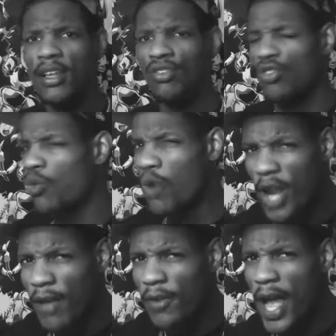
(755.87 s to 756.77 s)
So
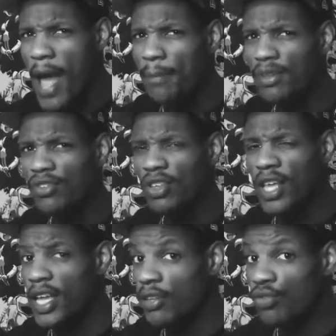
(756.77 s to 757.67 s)
whatever happened to
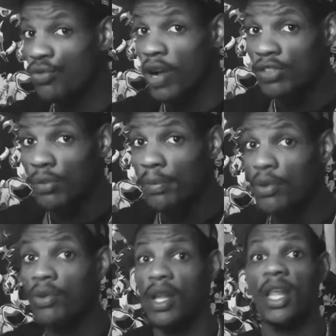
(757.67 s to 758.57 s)
the
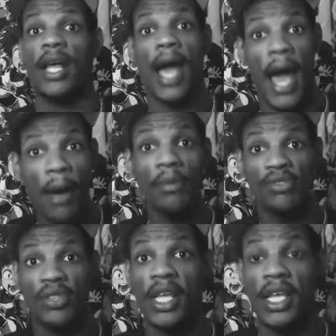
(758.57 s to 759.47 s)
indestructible, like I
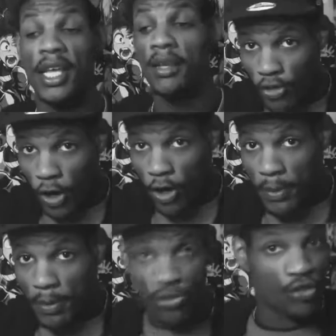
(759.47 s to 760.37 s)
was thinking
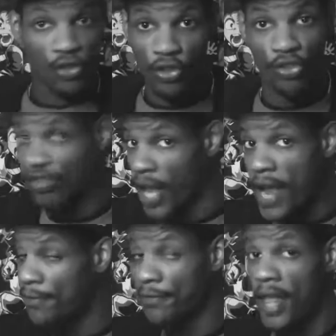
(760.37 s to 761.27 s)
tournament was just gonna
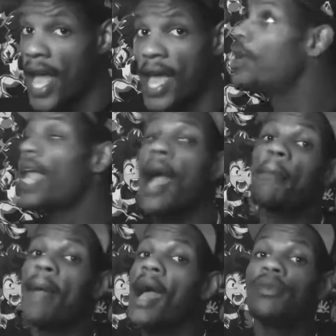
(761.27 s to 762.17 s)
stay flat. We
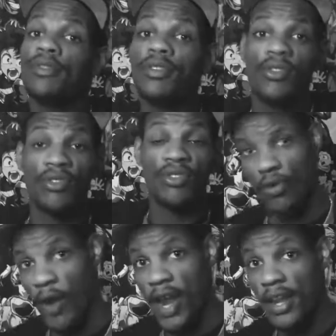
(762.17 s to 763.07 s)
got mountains.
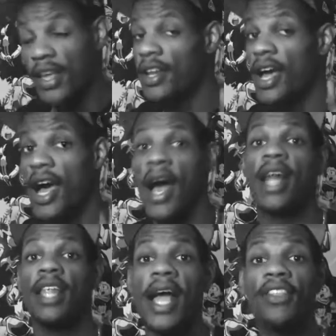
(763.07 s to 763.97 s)
Granted,
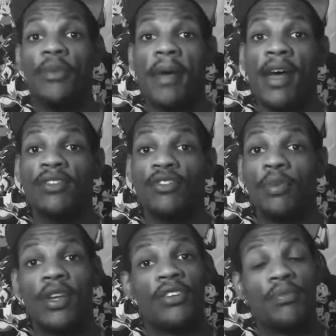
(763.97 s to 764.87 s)
I like the mountains
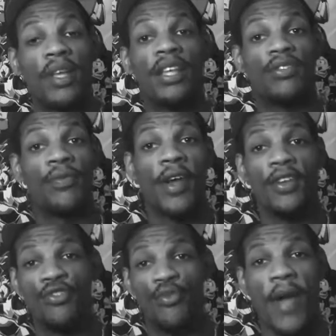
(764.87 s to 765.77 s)
because it's a
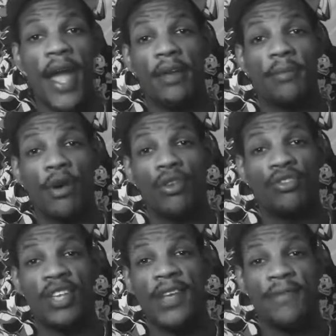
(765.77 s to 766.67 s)
very Dragon Ball
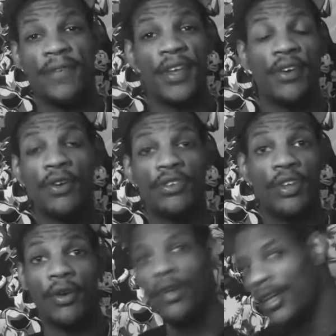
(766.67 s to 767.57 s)
Z feel, you
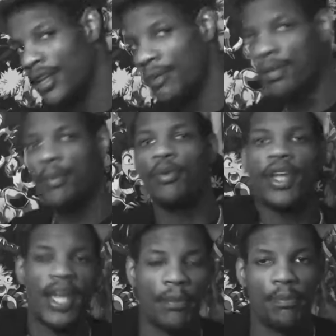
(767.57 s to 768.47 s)
know, people
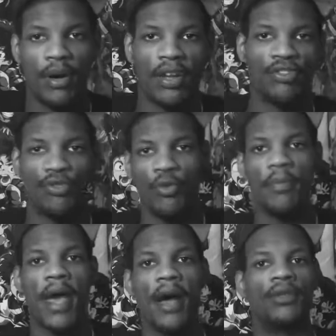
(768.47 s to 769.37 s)
getting punched through
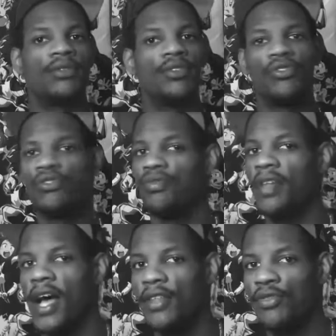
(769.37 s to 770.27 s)
mountains,
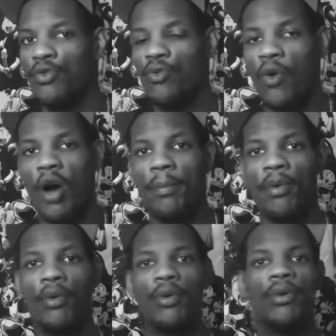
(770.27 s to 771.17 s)
flying through
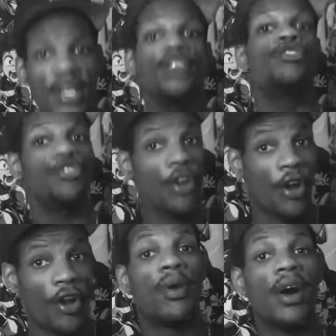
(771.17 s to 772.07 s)
rubble. Yeah,
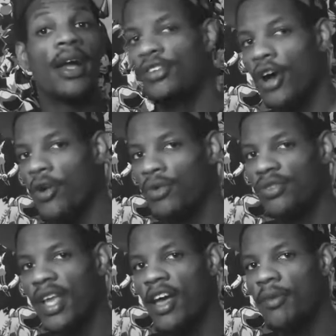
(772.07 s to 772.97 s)
sure, but
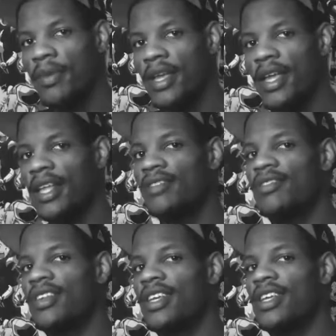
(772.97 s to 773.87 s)
don't tell me
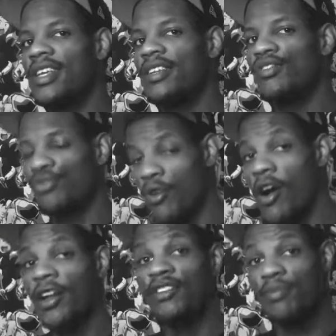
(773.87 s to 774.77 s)
it's the
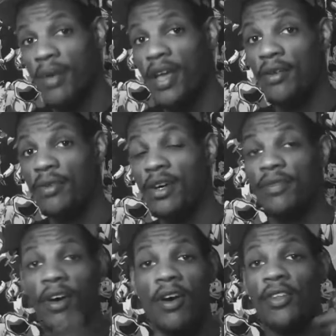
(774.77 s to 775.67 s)
strongest metal
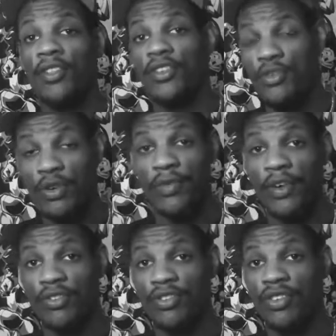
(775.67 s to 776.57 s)
of all the
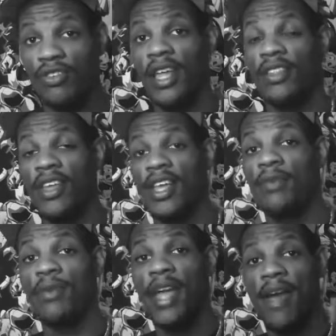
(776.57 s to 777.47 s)
universes, and
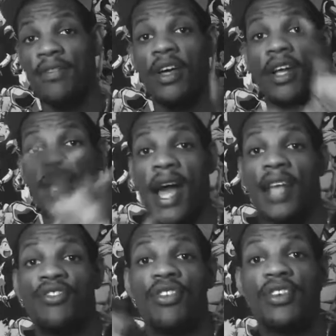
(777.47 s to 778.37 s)
then we have the
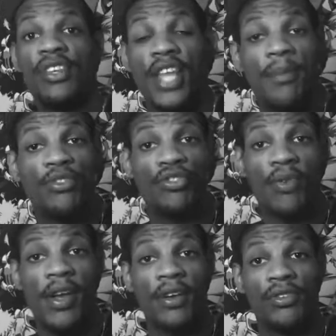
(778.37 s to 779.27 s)
Hakaishin
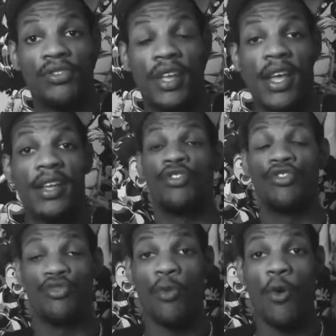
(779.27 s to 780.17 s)
demonstrate on the stage,
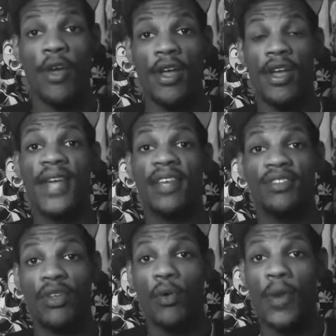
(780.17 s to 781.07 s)
destroy it,
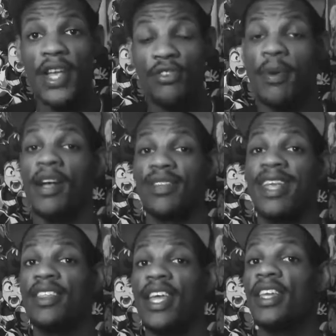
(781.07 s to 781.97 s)
fix the weak spots,
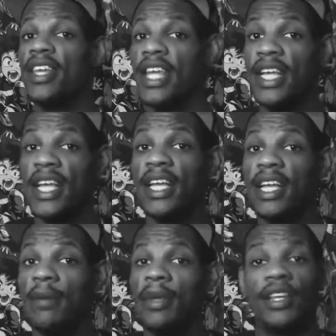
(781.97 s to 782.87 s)
and then Ningen
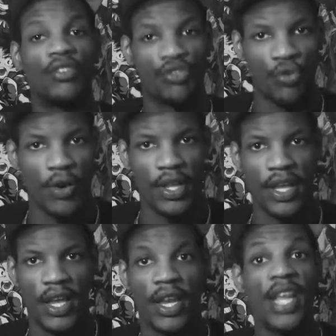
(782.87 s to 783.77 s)
come in and destroy it again.